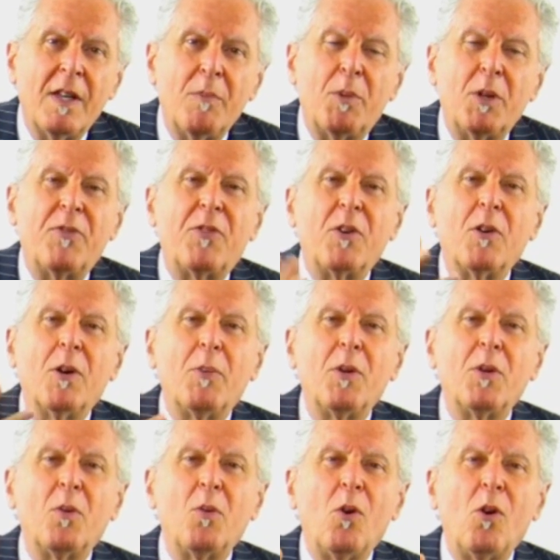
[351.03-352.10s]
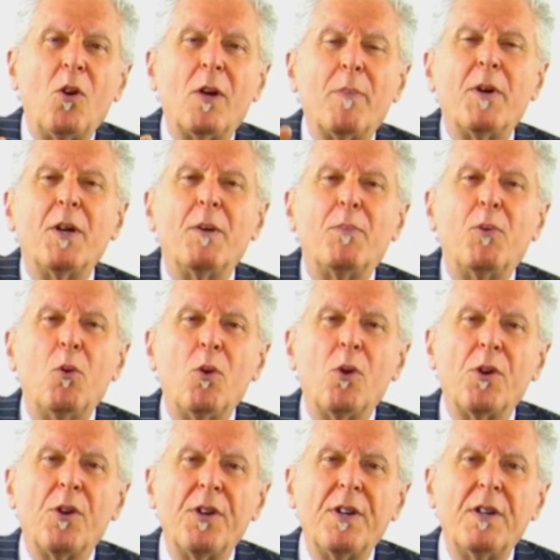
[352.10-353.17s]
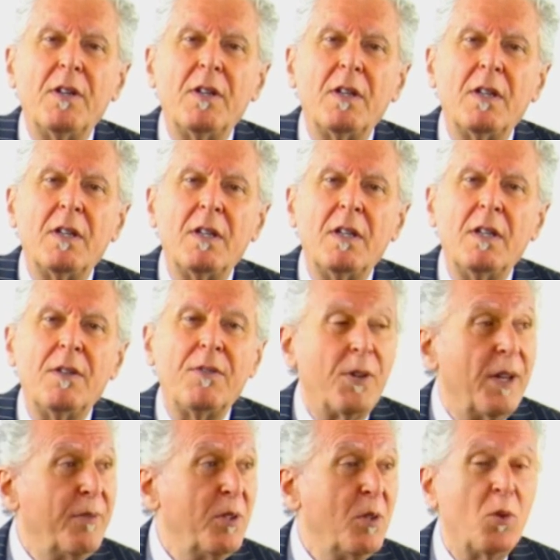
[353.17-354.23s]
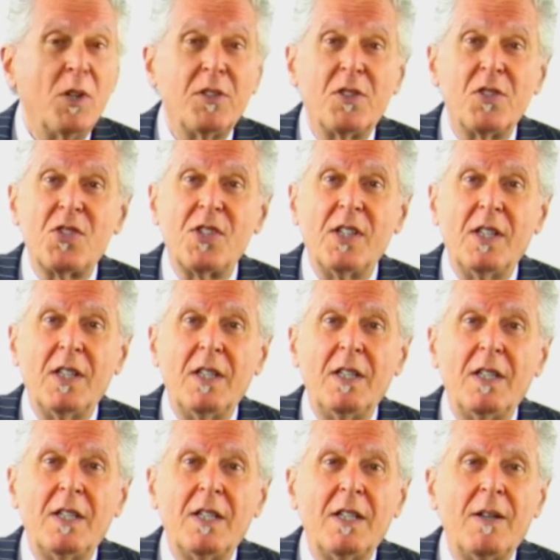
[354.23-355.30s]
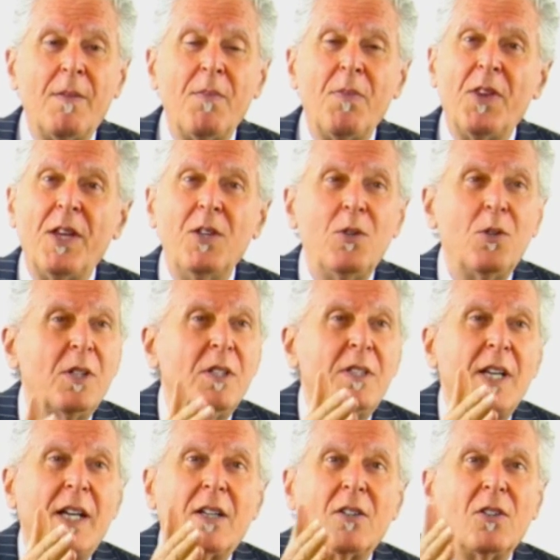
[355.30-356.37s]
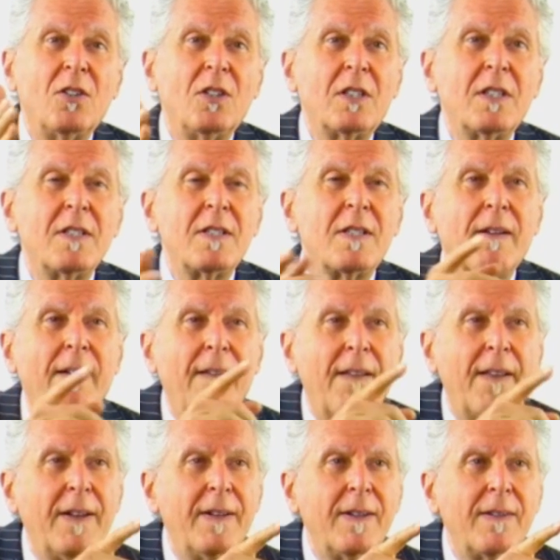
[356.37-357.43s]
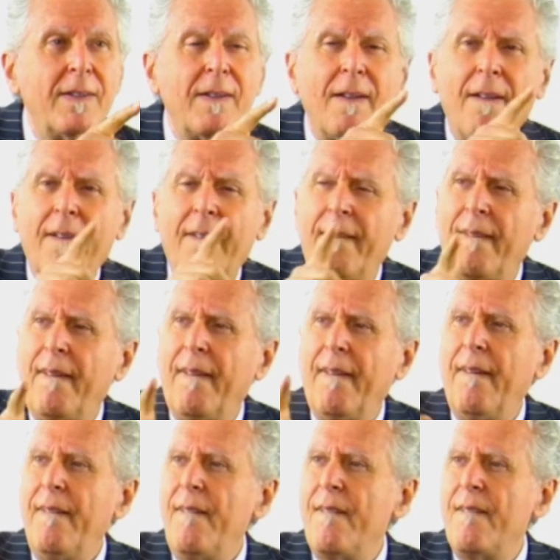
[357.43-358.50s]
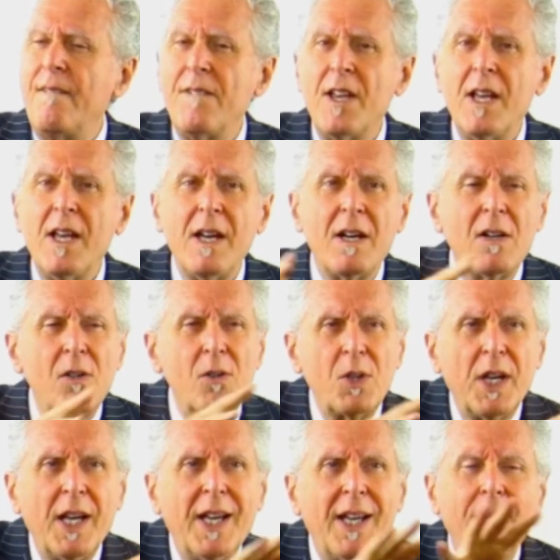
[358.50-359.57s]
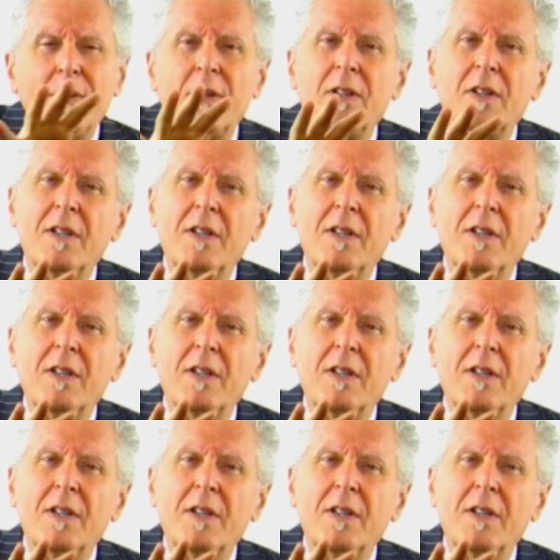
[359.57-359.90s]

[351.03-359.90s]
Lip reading: But if they're up on the wall, up on a board for everyone to see, then you can take a look and say, oh, yeah, okay.